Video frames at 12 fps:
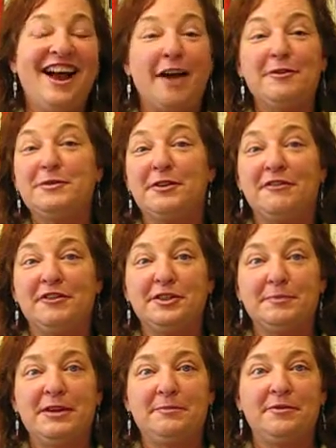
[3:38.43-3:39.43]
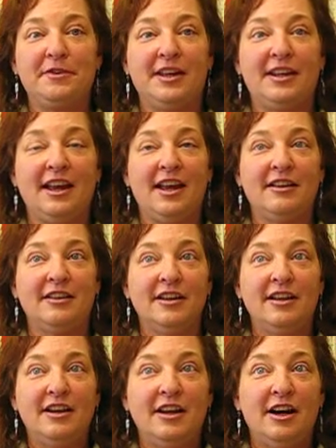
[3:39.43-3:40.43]
I was one of those people that had,
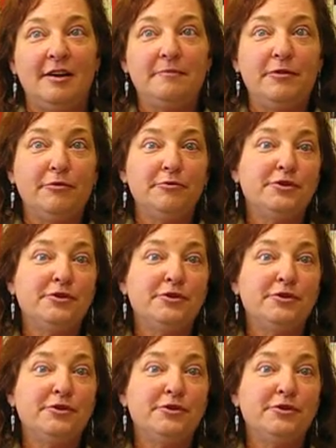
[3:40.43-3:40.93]
through